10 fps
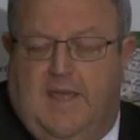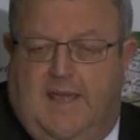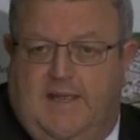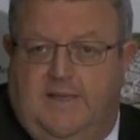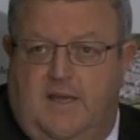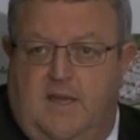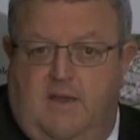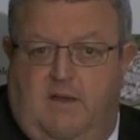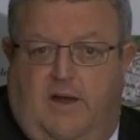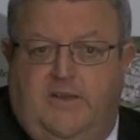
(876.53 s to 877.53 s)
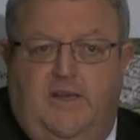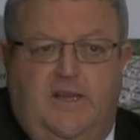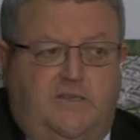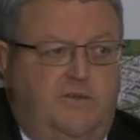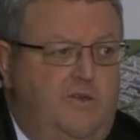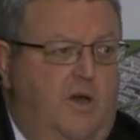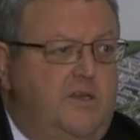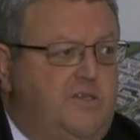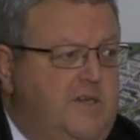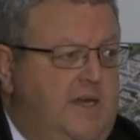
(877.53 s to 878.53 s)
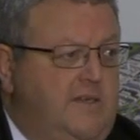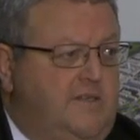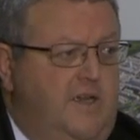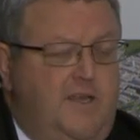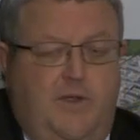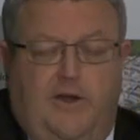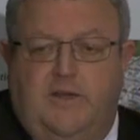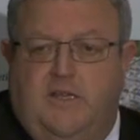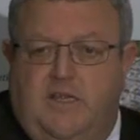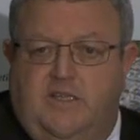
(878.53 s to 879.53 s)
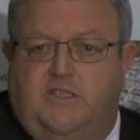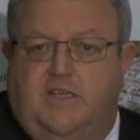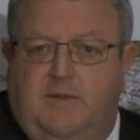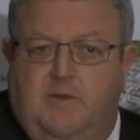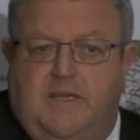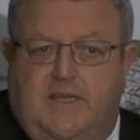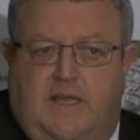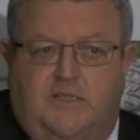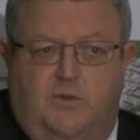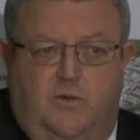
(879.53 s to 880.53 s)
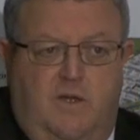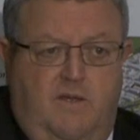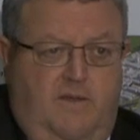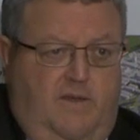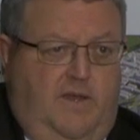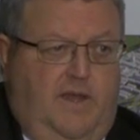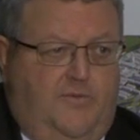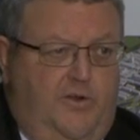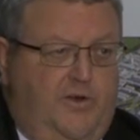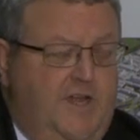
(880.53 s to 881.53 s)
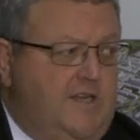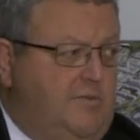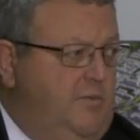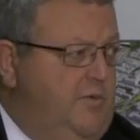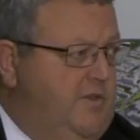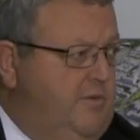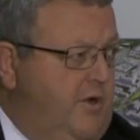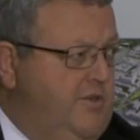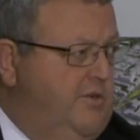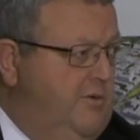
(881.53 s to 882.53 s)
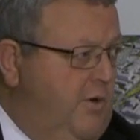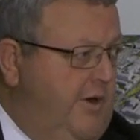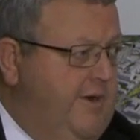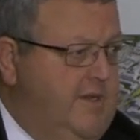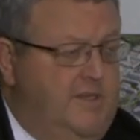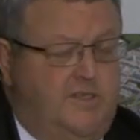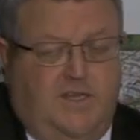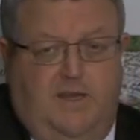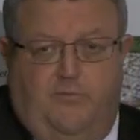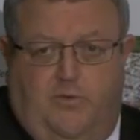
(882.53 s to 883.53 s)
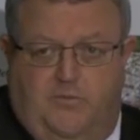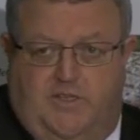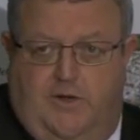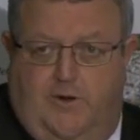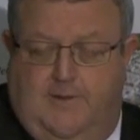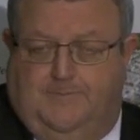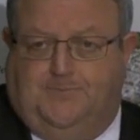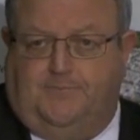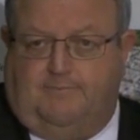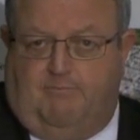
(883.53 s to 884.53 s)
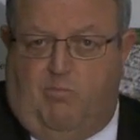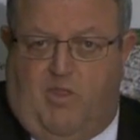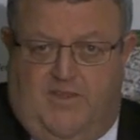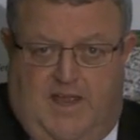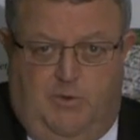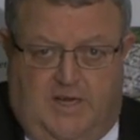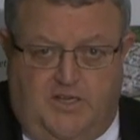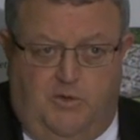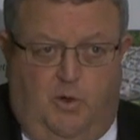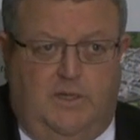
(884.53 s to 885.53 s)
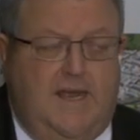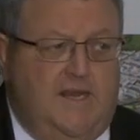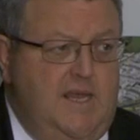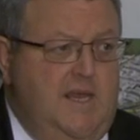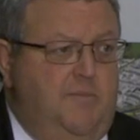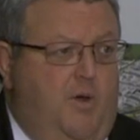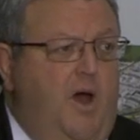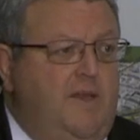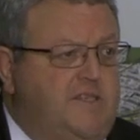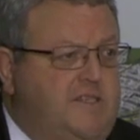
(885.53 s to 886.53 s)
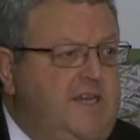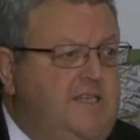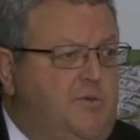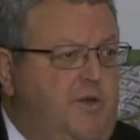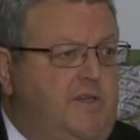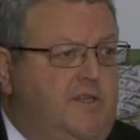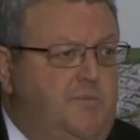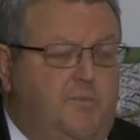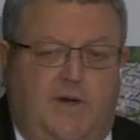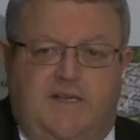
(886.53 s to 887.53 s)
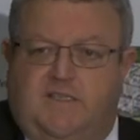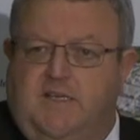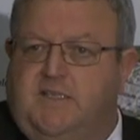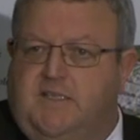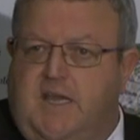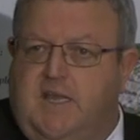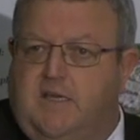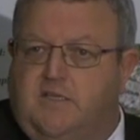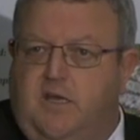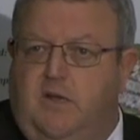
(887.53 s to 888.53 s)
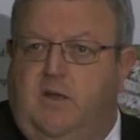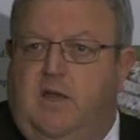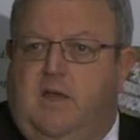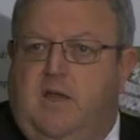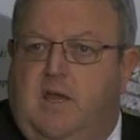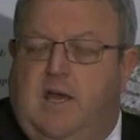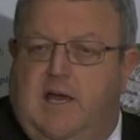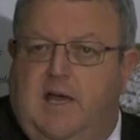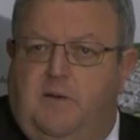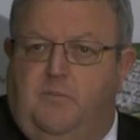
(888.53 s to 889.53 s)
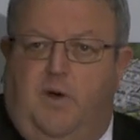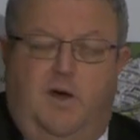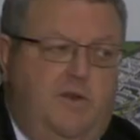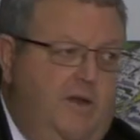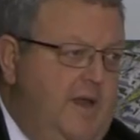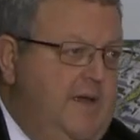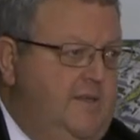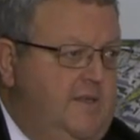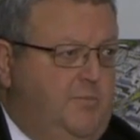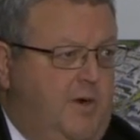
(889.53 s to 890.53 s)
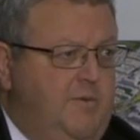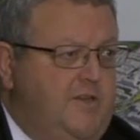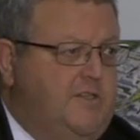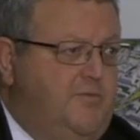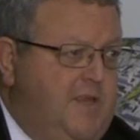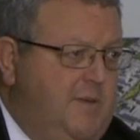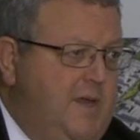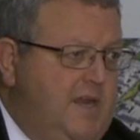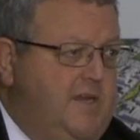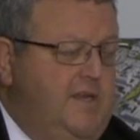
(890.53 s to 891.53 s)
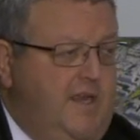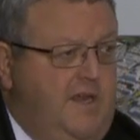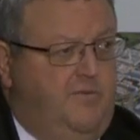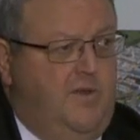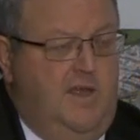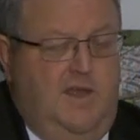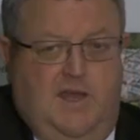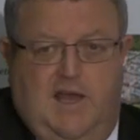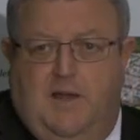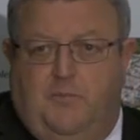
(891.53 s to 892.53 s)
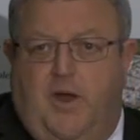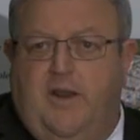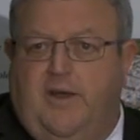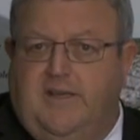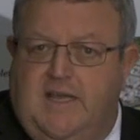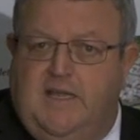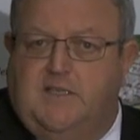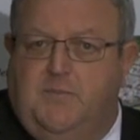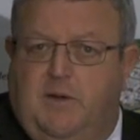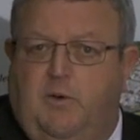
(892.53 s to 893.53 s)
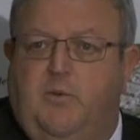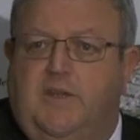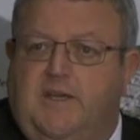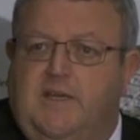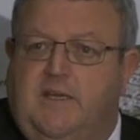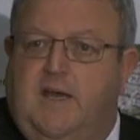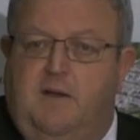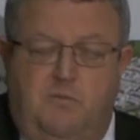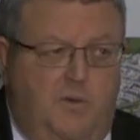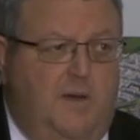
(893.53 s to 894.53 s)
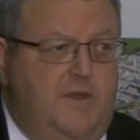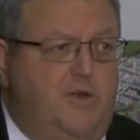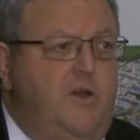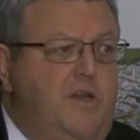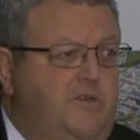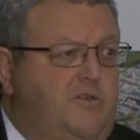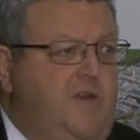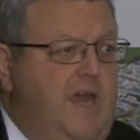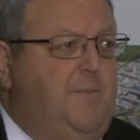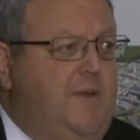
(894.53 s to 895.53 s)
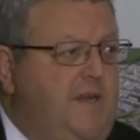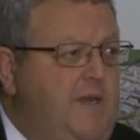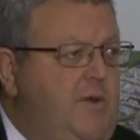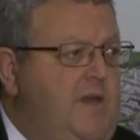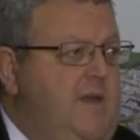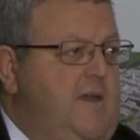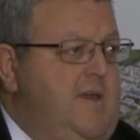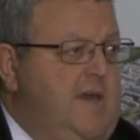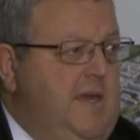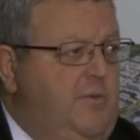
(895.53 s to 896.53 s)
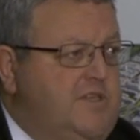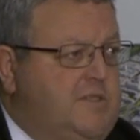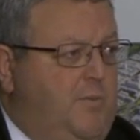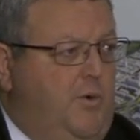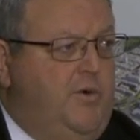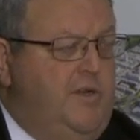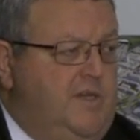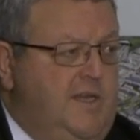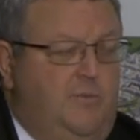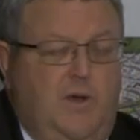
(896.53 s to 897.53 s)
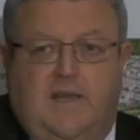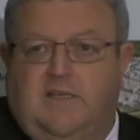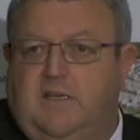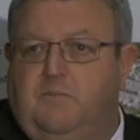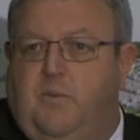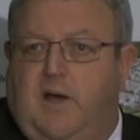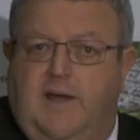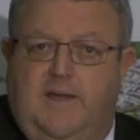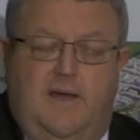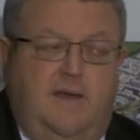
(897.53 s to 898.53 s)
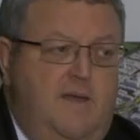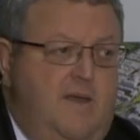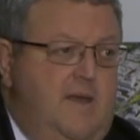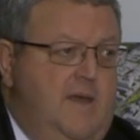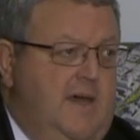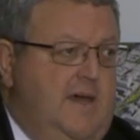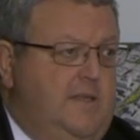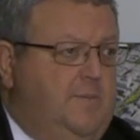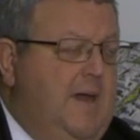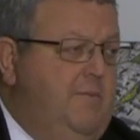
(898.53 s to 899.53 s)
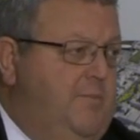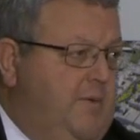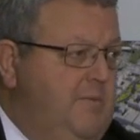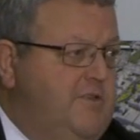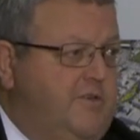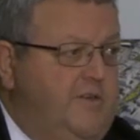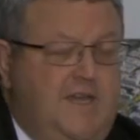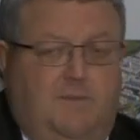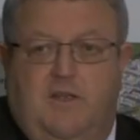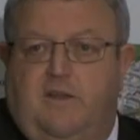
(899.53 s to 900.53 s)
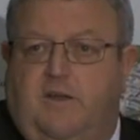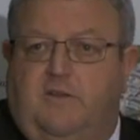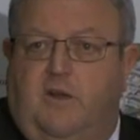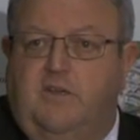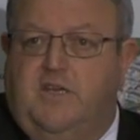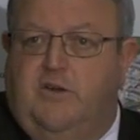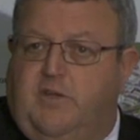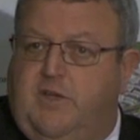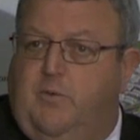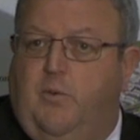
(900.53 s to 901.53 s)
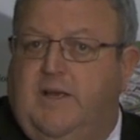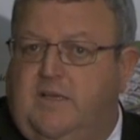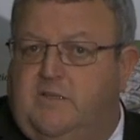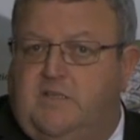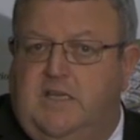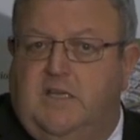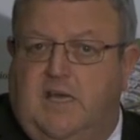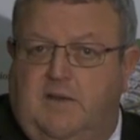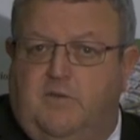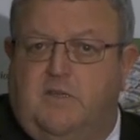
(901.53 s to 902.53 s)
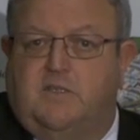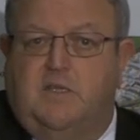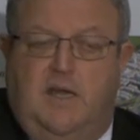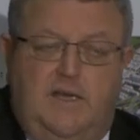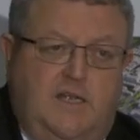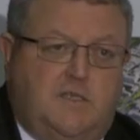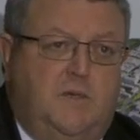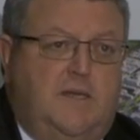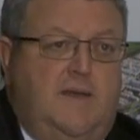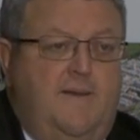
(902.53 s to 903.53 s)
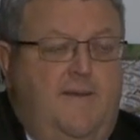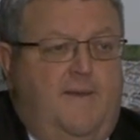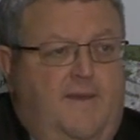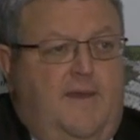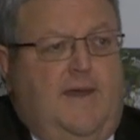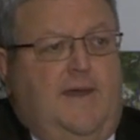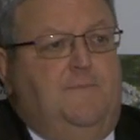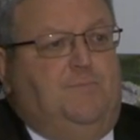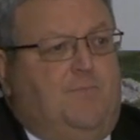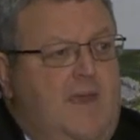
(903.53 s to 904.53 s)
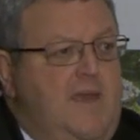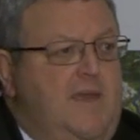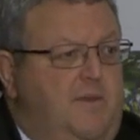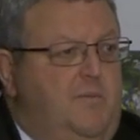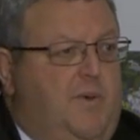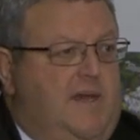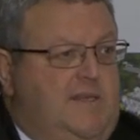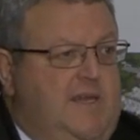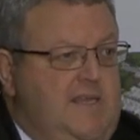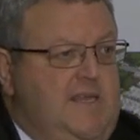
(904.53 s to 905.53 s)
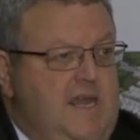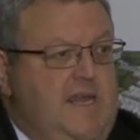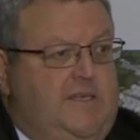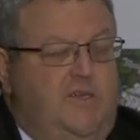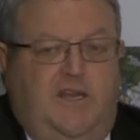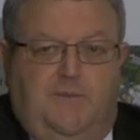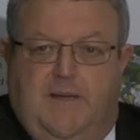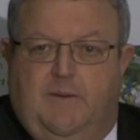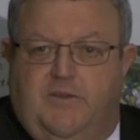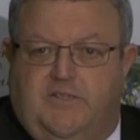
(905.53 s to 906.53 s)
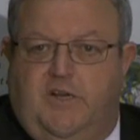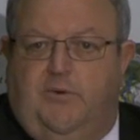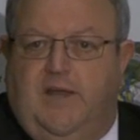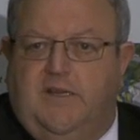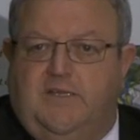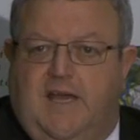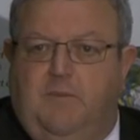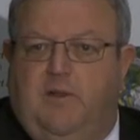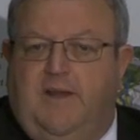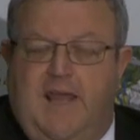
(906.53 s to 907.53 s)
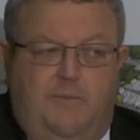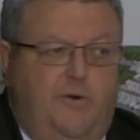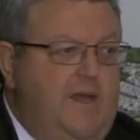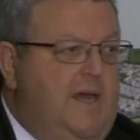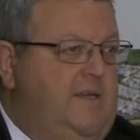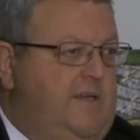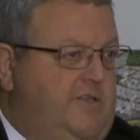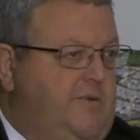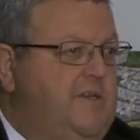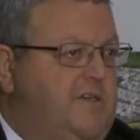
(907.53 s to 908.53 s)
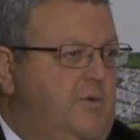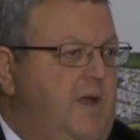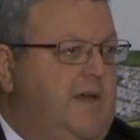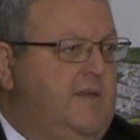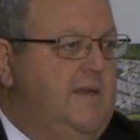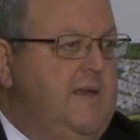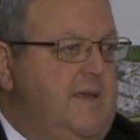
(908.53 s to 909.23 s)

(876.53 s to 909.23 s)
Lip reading: And I do need to acknowledge Tony Marriott and his team at the council for their engagement with Roger and Warwick and the team from CERA. They really do all that behind-the-scenes work that brings things together. So Bob and I, and the Prime Minister for that matter, can have bright ideas about what we think might be good and could happen anywhere. And we're supported in Wellington by the Department of Prime Minister and Cabinet. I acknowledge Kibblewaite, who's here today for this announcement. But in the end, you need people to sit around a table and hammer it out and thrash it round.